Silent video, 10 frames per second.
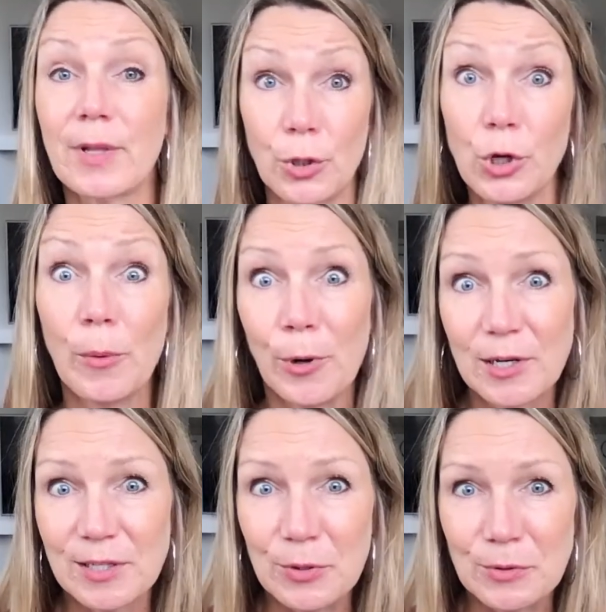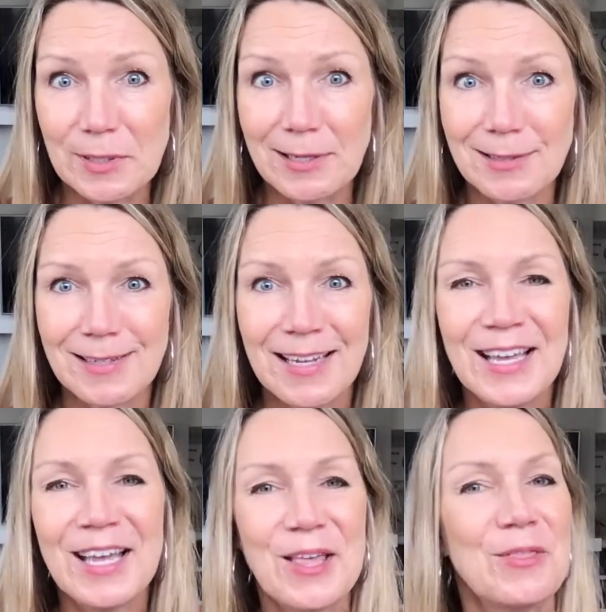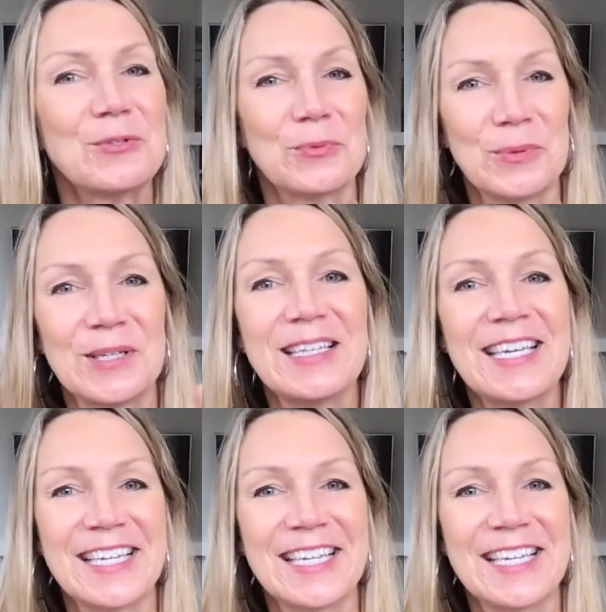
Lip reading: No more excuses. This really